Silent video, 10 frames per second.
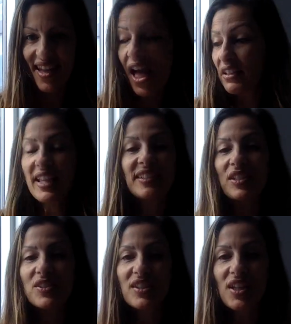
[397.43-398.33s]
a
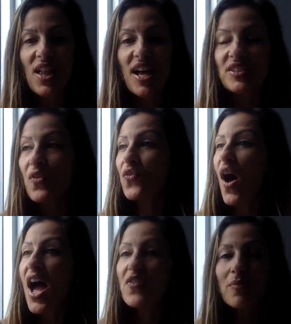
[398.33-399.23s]
lesson to the class, a
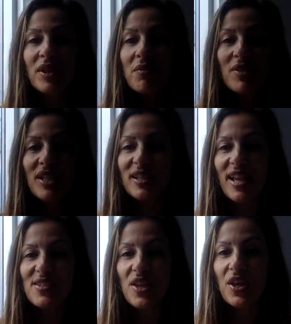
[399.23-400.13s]
5-minute mini
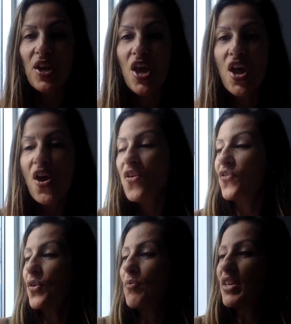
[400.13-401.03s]
lesson
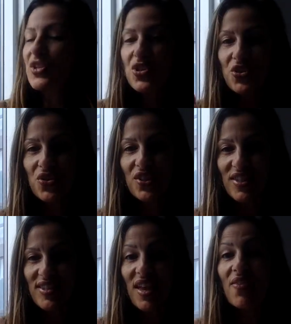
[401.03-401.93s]
from these
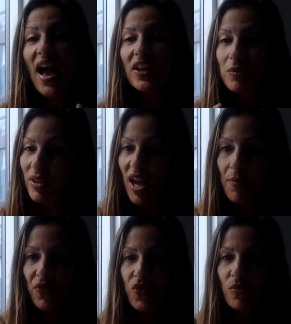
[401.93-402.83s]
students, and that can
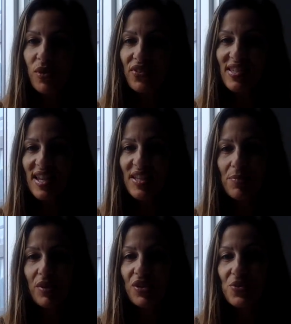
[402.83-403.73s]
become a form of
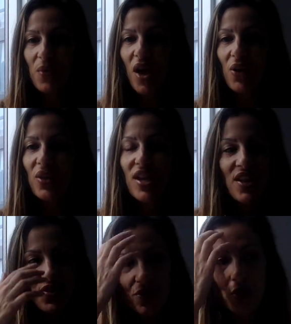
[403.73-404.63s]
assessment as well.
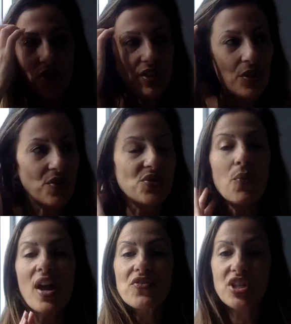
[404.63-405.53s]
So, it's a
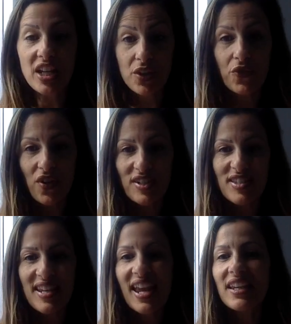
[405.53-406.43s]
way of checking for
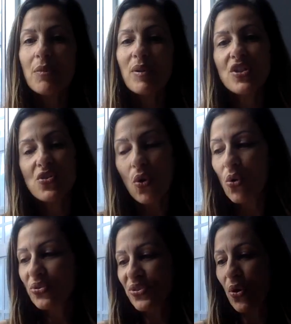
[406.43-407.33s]
understanding, but it's
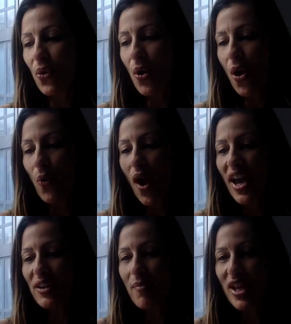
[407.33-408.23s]
also a
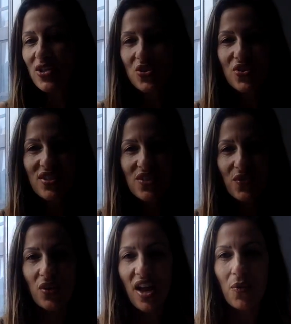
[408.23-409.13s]
way to make students
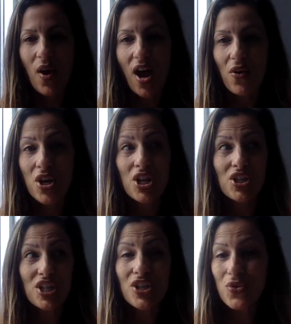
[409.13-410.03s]
feel like, wow,
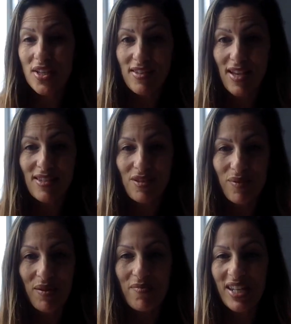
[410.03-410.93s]
she trusts us to
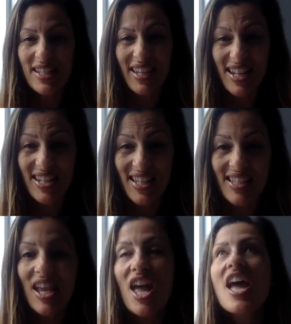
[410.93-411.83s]
be mini
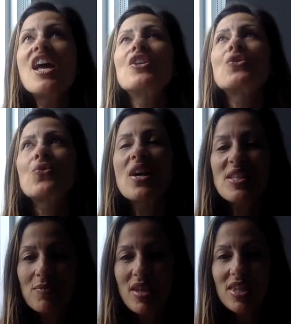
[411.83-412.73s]
teachers.
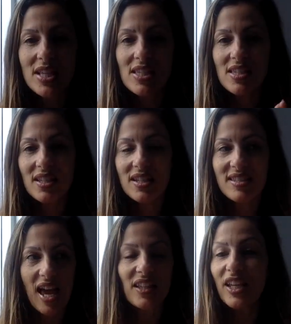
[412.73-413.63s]
Trust me, this
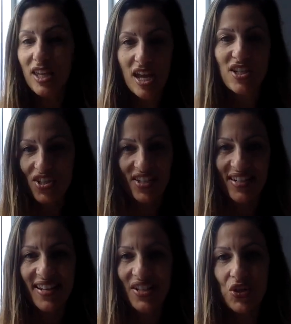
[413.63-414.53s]

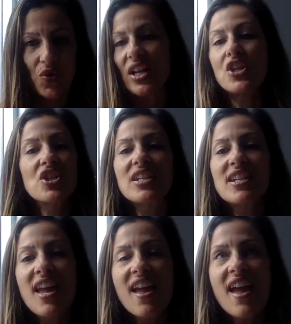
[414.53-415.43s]
delegation
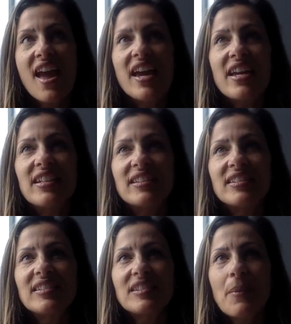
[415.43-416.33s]
strategy
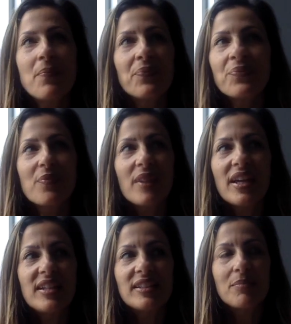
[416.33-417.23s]
is
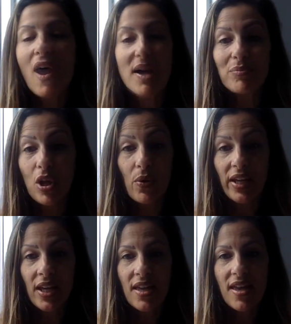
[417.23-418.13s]

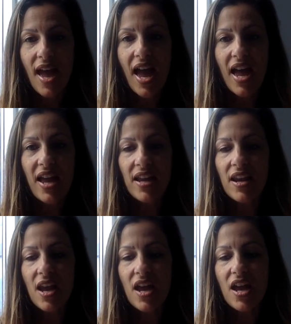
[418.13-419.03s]
mind-blowing,
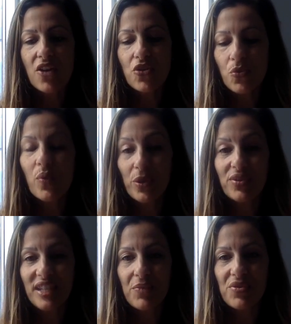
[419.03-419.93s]
and you will
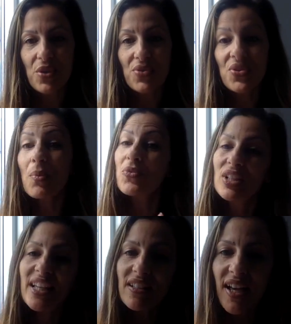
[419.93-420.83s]
see results. So I'm
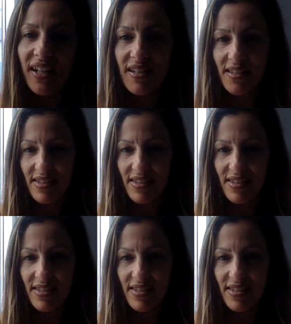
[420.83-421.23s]
really excited to